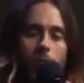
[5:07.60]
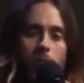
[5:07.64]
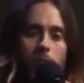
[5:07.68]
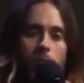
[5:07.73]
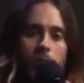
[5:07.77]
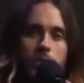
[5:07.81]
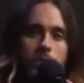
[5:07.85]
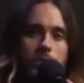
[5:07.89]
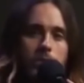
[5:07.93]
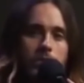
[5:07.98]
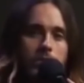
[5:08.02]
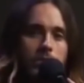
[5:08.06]

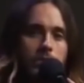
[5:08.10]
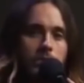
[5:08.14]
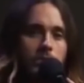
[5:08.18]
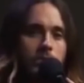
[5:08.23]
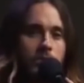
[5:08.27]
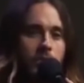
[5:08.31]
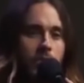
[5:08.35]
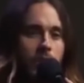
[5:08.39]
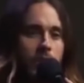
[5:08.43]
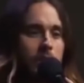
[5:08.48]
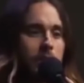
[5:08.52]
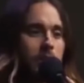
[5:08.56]
important
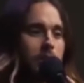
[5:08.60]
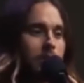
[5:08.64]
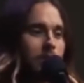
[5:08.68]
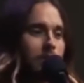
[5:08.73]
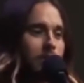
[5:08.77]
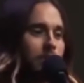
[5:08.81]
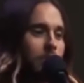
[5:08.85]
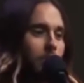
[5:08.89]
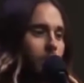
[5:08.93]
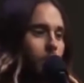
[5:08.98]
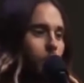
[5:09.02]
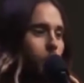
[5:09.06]
to fight
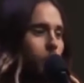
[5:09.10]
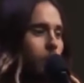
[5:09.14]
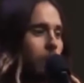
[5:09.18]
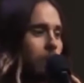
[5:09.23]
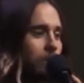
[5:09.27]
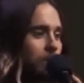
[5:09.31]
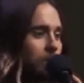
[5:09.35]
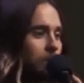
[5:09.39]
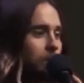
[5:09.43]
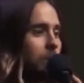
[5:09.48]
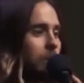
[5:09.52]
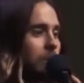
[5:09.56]
for
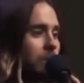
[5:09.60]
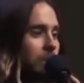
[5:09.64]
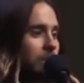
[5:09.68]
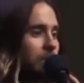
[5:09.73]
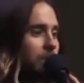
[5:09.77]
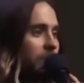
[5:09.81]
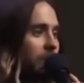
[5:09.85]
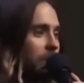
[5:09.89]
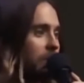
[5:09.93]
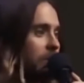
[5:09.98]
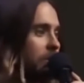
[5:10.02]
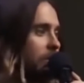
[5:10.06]
what you
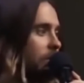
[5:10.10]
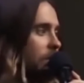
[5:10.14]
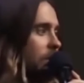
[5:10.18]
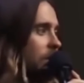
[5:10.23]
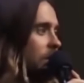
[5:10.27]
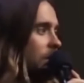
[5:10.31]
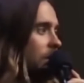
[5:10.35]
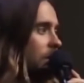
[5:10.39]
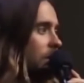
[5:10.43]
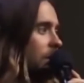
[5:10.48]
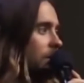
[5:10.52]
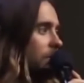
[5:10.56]
believe in.
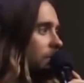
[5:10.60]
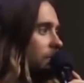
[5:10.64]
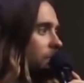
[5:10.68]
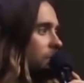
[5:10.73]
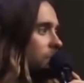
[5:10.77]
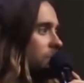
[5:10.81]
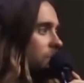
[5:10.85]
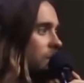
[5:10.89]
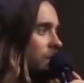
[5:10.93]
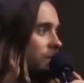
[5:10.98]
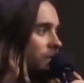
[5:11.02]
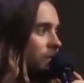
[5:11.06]

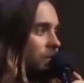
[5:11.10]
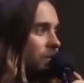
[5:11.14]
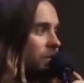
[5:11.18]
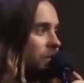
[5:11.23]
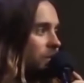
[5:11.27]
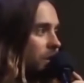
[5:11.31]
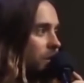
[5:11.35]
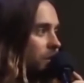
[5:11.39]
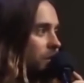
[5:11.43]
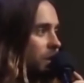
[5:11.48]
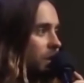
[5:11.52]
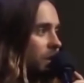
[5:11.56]
If there's
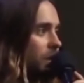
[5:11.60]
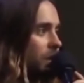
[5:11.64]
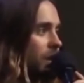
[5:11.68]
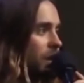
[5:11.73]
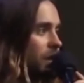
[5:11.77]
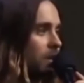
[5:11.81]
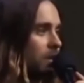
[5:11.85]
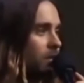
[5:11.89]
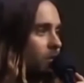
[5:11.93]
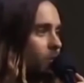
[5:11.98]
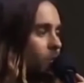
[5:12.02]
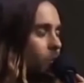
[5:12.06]
ever
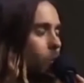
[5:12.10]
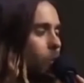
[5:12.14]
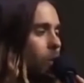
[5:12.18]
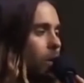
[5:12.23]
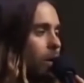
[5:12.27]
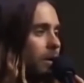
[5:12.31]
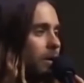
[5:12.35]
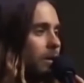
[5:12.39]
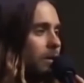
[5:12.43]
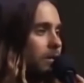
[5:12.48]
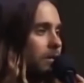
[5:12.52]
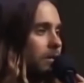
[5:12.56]
something that you
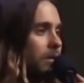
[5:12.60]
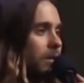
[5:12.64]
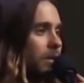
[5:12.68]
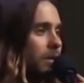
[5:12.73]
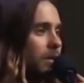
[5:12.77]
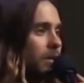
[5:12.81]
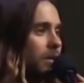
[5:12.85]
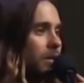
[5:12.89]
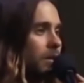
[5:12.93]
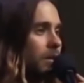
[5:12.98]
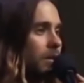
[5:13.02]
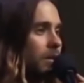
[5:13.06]

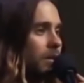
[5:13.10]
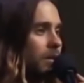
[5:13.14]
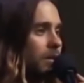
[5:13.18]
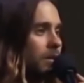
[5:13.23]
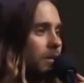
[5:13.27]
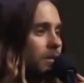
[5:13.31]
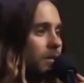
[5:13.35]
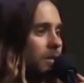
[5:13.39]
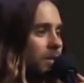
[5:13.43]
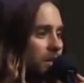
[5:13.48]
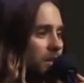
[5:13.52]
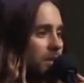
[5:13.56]
wanted
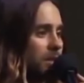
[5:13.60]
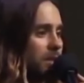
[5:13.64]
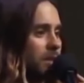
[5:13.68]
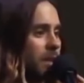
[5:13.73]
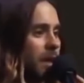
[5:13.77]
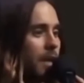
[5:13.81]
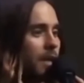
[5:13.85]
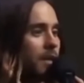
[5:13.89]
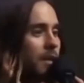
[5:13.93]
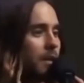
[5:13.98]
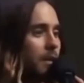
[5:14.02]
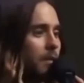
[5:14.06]
to
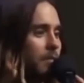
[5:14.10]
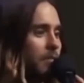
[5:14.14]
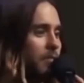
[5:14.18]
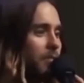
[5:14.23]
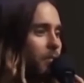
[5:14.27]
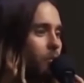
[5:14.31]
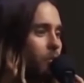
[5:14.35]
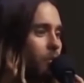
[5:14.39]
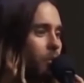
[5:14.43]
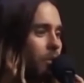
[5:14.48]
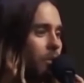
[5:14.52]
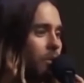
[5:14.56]
stand
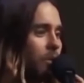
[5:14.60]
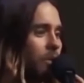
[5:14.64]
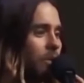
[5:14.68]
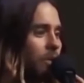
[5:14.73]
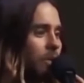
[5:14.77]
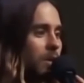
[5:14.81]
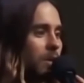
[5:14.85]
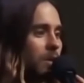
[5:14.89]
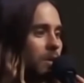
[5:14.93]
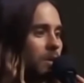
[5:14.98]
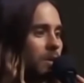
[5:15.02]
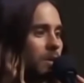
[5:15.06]
up
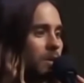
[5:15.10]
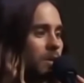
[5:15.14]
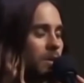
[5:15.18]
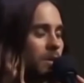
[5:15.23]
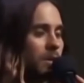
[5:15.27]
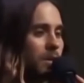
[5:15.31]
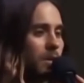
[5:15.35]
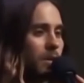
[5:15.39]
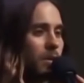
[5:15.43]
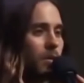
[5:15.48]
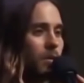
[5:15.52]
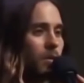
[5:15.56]
for,
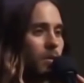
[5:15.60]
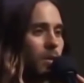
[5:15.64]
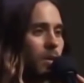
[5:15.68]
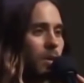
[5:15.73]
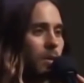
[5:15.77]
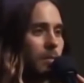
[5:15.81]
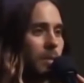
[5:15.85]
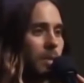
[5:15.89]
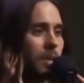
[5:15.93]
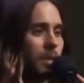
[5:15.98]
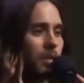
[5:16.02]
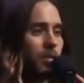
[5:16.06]
you
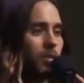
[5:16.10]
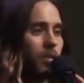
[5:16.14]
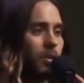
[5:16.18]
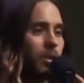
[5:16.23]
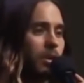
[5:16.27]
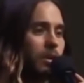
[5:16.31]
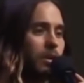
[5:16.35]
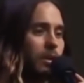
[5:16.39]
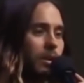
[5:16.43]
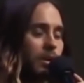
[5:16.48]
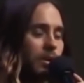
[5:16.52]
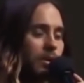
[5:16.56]
know, I mean,
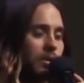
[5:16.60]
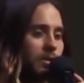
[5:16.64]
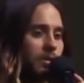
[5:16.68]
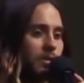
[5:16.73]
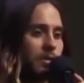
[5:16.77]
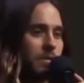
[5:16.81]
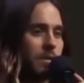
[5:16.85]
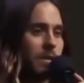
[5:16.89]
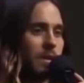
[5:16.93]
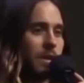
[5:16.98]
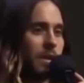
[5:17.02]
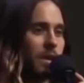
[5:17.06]
look at
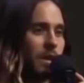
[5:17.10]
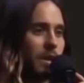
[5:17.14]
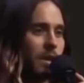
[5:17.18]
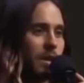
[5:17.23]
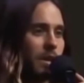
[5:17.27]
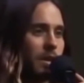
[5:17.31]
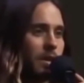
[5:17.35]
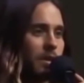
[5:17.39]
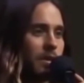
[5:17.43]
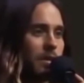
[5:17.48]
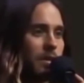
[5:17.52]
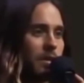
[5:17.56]
us
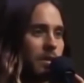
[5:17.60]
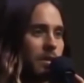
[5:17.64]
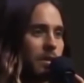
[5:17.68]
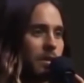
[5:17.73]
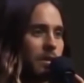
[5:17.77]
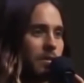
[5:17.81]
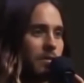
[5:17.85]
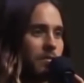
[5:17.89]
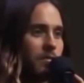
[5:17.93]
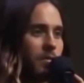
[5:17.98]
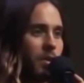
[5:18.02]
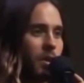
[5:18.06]

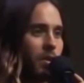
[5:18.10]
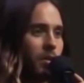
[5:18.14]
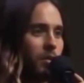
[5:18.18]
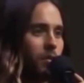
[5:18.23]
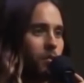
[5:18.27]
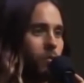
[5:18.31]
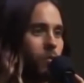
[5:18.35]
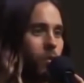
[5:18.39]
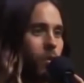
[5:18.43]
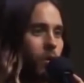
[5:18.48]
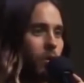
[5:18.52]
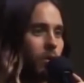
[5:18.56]
and
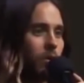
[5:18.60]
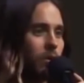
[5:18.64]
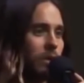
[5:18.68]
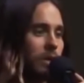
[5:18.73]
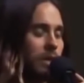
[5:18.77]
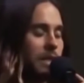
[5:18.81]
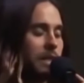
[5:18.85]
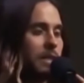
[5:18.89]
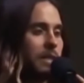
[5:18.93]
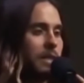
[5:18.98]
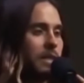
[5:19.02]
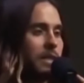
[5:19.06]
follow
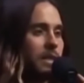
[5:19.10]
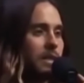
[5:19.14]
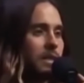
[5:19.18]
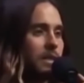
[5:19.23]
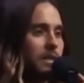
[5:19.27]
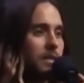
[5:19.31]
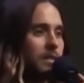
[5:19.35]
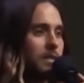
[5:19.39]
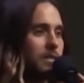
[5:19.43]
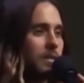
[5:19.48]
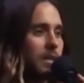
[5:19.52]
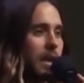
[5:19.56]
our lead.
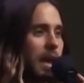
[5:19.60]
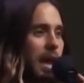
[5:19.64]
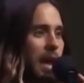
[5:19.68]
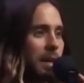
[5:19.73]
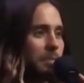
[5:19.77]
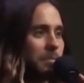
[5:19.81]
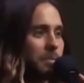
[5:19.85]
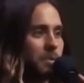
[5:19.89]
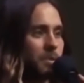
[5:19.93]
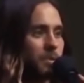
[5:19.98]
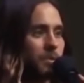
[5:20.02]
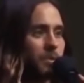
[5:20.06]
It is
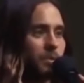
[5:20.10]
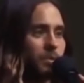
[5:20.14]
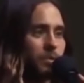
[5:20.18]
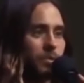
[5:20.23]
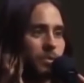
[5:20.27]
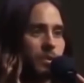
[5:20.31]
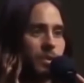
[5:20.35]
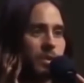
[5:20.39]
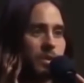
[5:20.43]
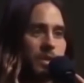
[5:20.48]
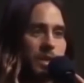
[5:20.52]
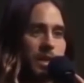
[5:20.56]

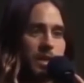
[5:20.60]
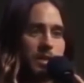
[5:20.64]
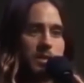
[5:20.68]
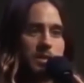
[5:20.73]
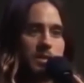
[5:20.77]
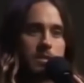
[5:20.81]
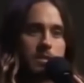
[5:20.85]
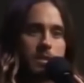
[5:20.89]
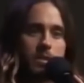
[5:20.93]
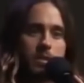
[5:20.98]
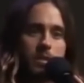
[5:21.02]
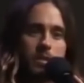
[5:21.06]
absolutely
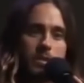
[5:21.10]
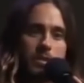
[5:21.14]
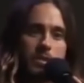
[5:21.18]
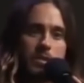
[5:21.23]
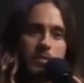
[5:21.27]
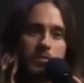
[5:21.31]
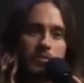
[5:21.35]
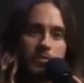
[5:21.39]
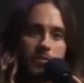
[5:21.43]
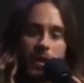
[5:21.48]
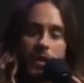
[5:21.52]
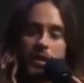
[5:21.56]

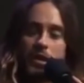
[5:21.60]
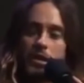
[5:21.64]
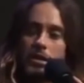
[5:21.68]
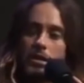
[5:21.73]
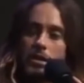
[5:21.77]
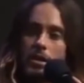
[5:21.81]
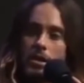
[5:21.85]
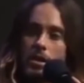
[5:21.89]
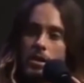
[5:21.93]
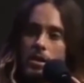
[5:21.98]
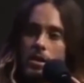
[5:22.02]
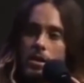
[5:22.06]
necessary to
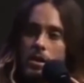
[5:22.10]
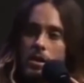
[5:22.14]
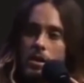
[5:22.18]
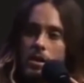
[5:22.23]
fight